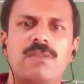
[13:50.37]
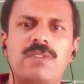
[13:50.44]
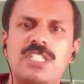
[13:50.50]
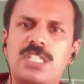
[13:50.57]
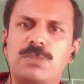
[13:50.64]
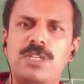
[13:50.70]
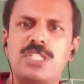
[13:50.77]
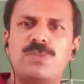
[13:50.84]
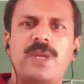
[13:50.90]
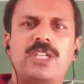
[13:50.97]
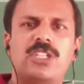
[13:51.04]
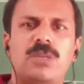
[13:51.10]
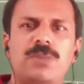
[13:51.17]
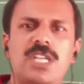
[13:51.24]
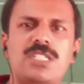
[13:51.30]
visible
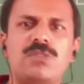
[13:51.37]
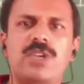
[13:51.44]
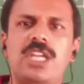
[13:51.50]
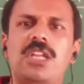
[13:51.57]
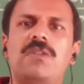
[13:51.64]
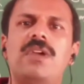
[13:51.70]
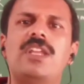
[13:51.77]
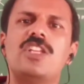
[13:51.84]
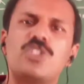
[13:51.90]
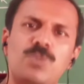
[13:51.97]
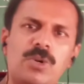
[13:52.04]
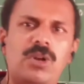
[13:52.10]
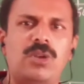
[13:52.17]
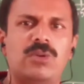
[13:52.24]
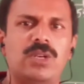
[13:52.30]
spectrum is very
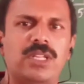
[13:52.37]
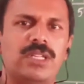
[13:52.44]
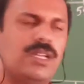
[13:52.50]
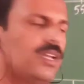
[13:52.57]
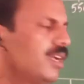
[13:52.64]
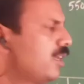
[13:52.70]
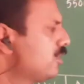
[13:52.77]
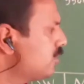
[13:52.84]
small only.